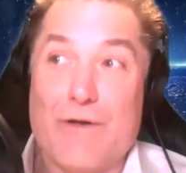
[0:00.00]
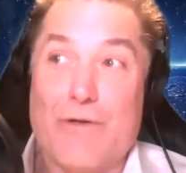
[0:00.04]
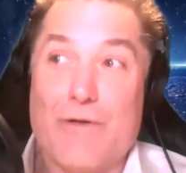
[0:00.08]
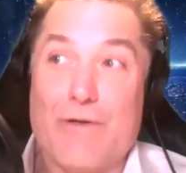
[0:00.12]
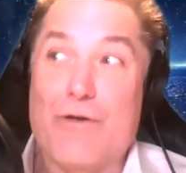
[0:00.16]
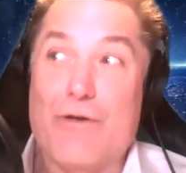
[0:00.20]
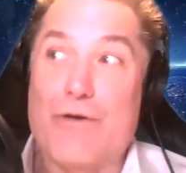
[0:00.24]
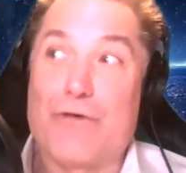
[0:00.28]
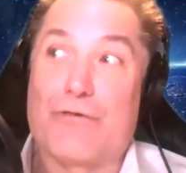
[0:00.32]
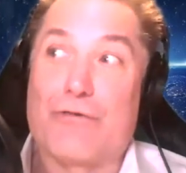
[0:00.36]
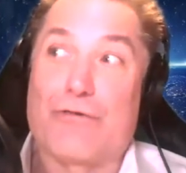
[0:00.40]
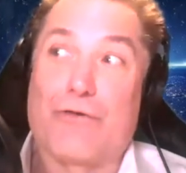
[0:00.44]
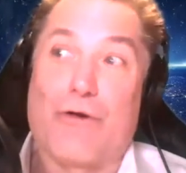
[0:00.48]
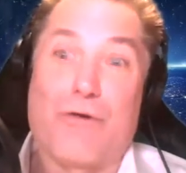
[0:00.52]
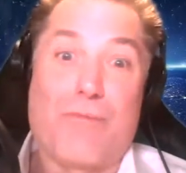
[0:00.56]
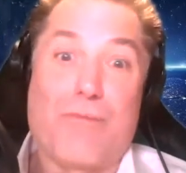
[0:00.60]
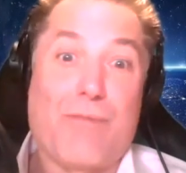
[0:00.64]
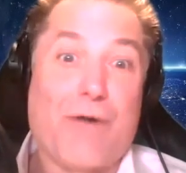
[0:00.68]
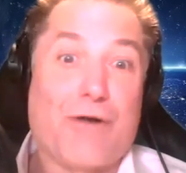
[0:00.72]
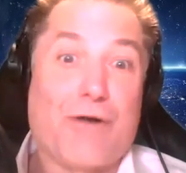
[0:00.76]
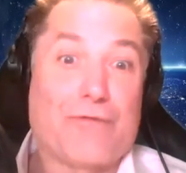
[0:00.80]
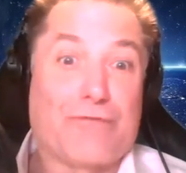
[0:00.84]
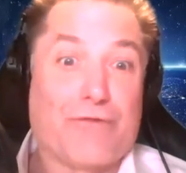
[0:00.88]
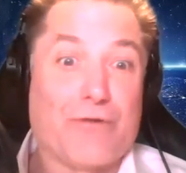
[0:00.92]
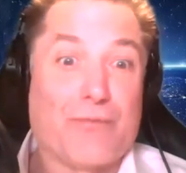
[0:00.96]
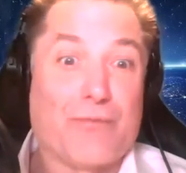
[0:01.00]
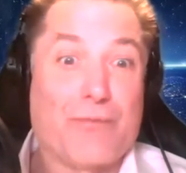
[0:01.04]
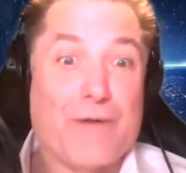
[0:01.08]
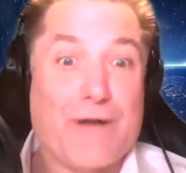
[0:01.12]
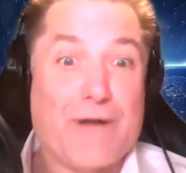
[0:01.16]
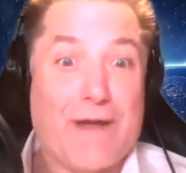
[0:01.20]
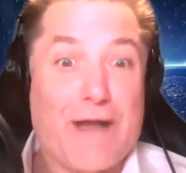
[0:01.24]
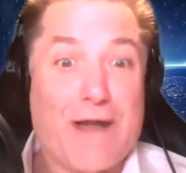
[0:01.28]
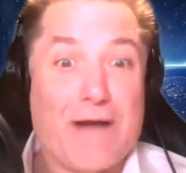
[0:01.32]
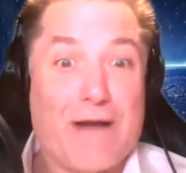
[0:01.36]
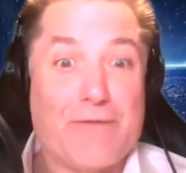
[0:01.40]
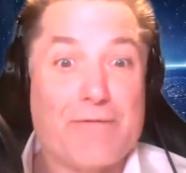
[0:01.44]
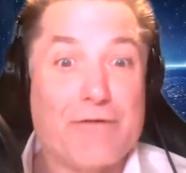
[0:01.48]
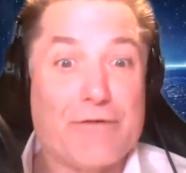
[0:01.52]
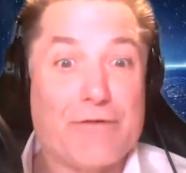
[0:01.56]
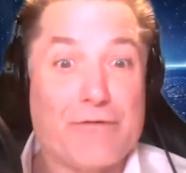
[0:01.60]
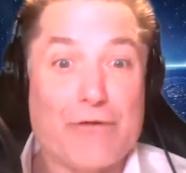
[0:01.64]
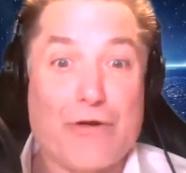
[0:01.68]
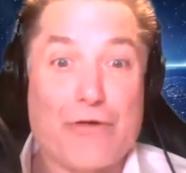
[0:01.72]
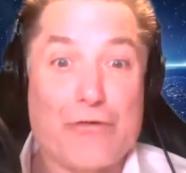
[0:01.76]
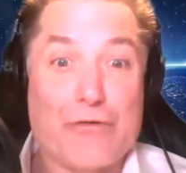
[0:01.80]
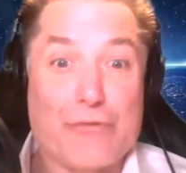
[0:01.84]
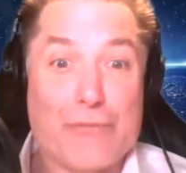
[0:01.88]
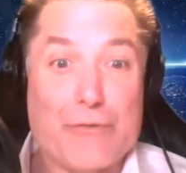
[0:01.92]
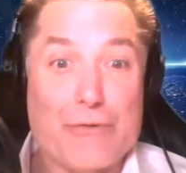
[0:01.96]
There's so much that we have as
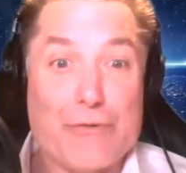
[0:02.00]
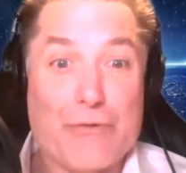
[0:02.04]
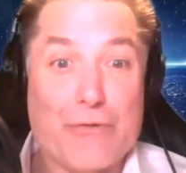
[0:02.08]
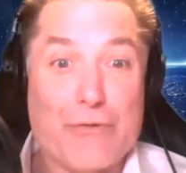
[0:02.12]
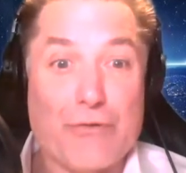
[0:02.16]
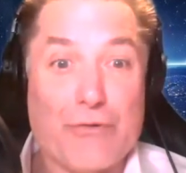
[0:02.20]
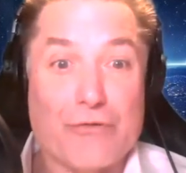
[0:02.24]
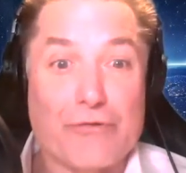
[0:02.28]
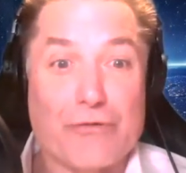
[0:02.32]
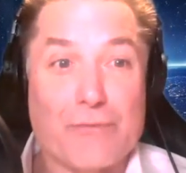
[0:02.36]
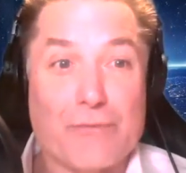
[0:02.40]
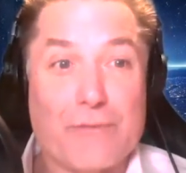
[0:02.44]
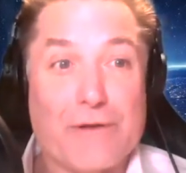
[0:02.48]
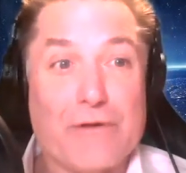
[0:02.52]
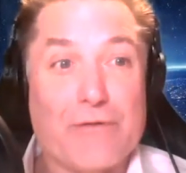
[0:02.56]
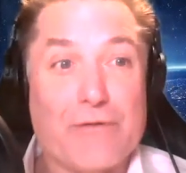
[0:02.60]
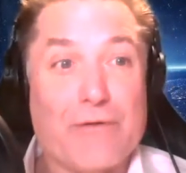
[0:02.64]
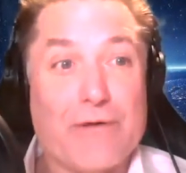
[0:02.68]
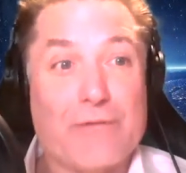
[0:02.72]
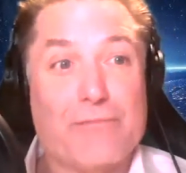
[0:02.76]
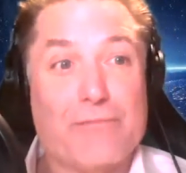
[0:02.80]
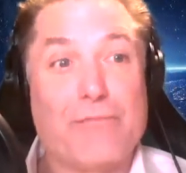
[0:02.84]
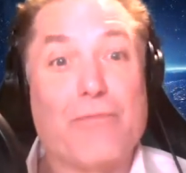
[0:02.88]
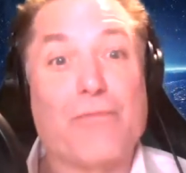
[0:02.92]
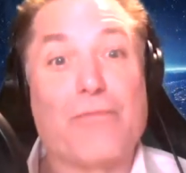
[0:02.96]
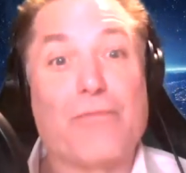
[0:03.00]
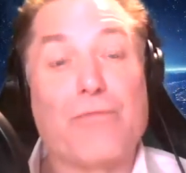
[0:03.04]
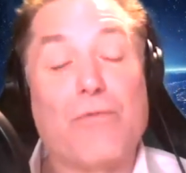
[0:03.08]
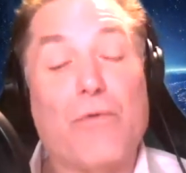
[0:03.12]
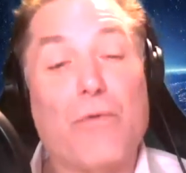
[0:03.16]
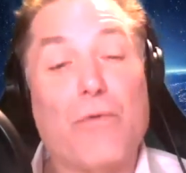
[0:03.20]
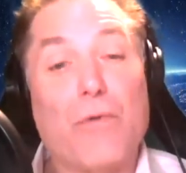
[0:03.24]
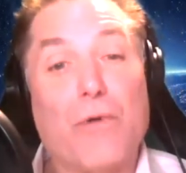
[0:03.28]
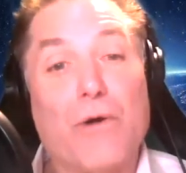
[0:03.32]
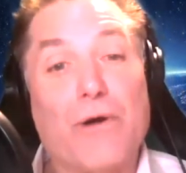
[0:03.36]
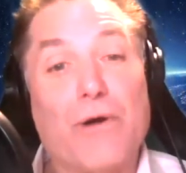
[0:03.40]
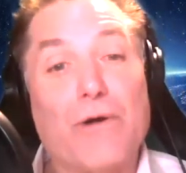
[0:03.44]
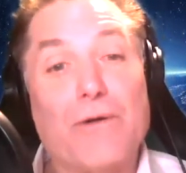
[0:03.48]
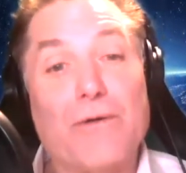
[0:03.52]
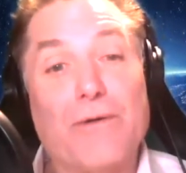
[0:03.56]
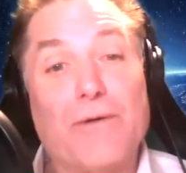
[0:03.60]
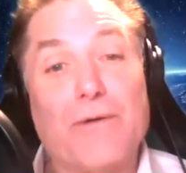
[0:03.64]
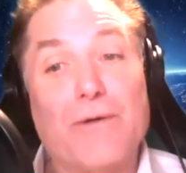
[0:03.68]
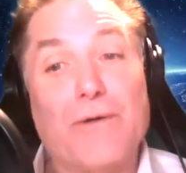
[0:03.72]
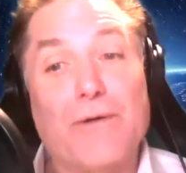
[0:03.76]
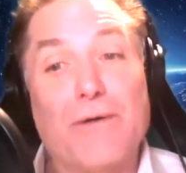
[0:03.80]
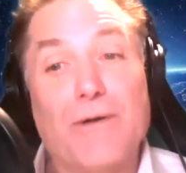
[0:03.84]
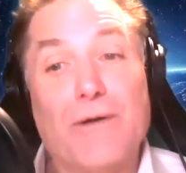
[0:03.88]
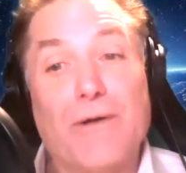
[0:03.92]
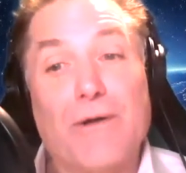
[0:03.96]
entrepreneurs to be grateful for.
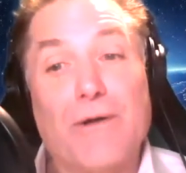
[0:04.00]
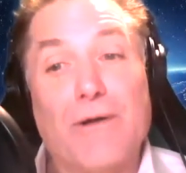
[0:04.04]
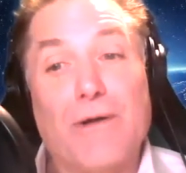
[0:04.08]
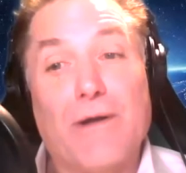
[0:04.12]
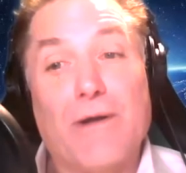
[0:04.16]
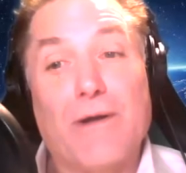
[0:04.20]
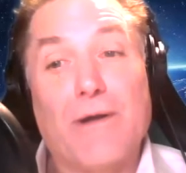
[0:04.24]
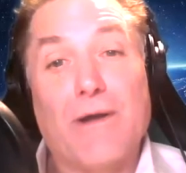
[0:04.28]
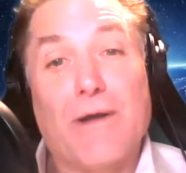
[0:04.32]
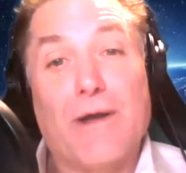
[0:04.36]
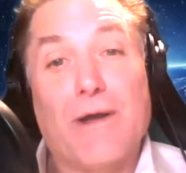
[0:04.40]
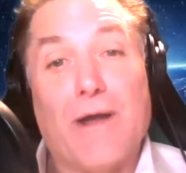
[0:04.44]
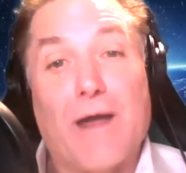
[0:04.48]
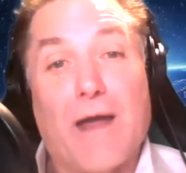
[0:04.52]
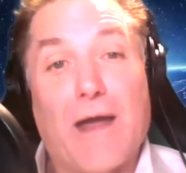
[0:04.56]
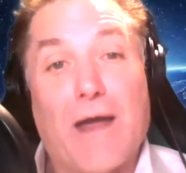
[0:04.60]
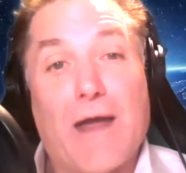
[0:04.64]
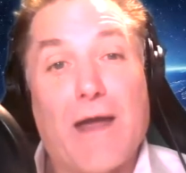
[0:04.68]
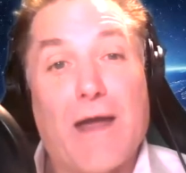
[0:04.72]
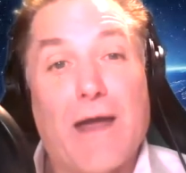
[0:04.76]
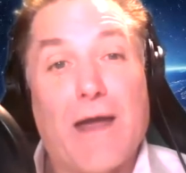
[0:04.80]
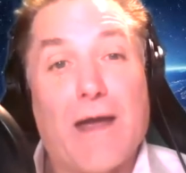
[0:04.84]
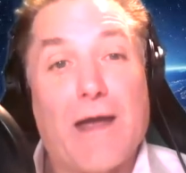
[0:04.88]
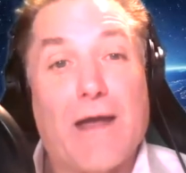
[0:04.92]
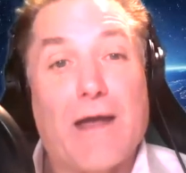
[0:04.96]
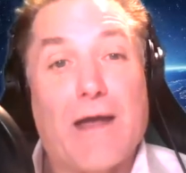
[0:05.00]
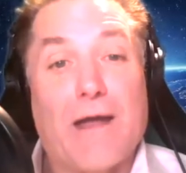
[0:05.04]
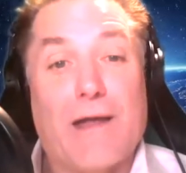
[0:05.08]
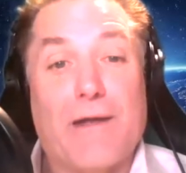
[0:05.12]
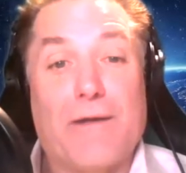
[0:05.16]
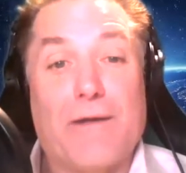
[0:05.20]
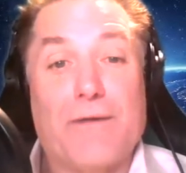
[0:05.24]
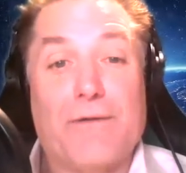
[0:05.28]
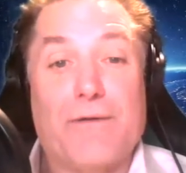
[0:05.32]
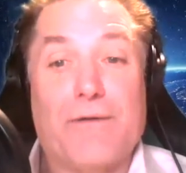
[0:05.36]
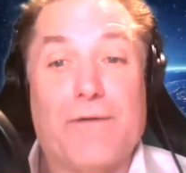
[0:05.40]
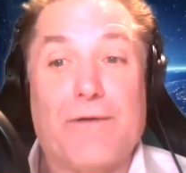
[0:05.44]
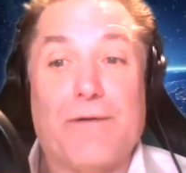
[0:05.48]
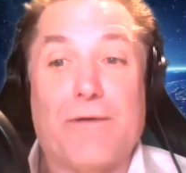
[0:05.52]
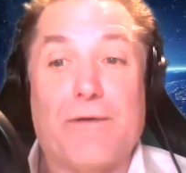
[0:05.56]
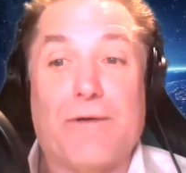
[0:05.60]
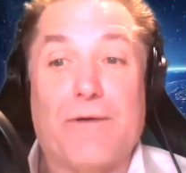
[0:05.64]
And